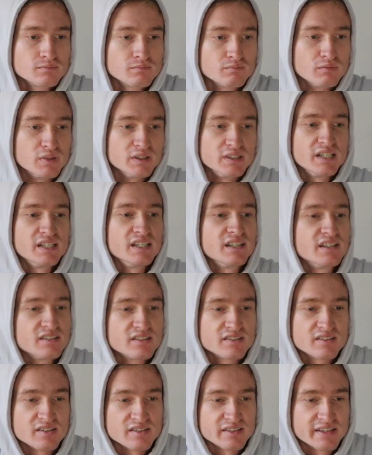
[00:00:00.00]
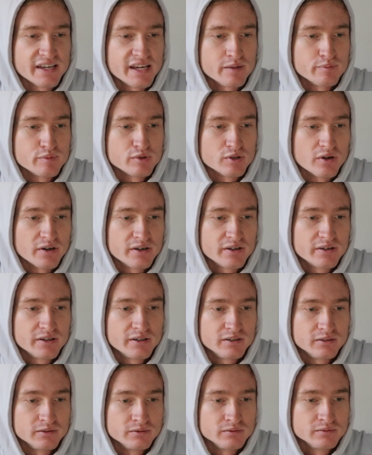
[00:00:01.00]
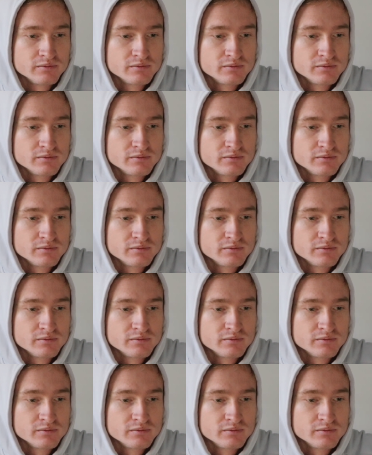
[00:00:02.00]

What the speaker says: But then he can just escape, so I don't know.